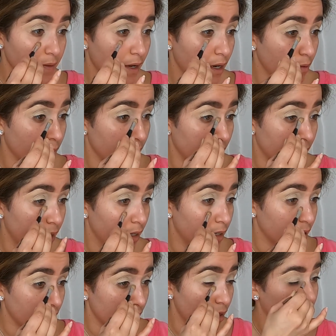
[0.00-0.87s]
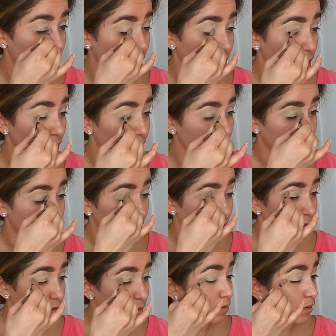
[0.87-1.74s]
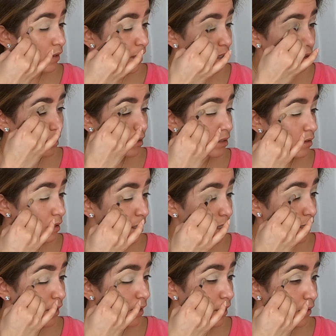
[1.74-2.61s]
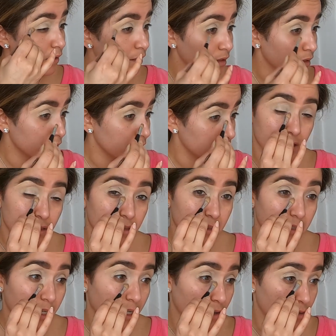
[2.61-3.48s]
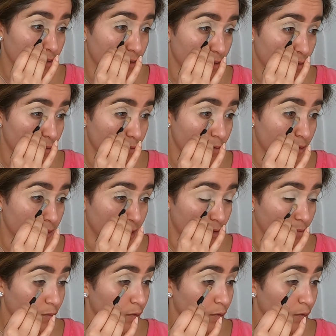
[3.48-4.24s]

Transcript: That way it can cover that under eye area. Just here into the corner.